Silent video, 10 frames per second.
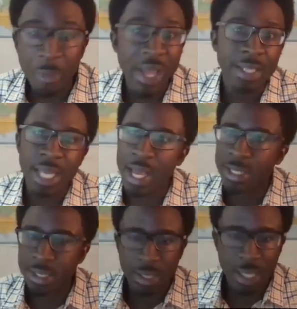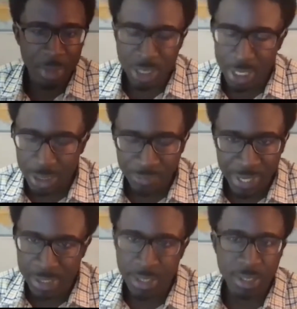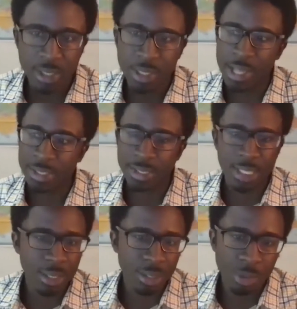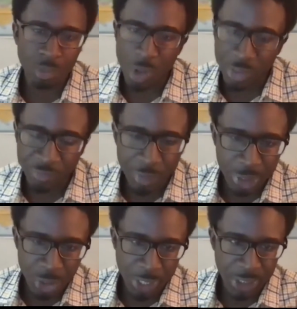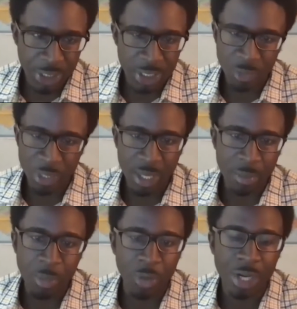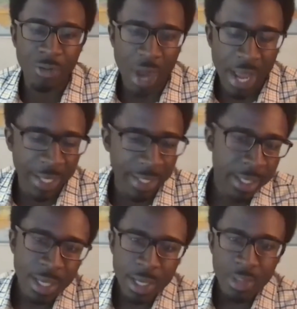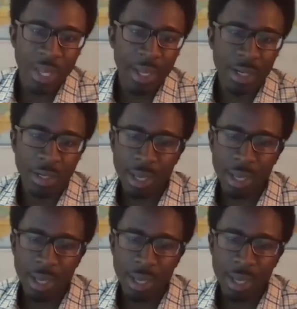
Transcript: And as climate change advances and seasonal weather fluctuations become more erratic, then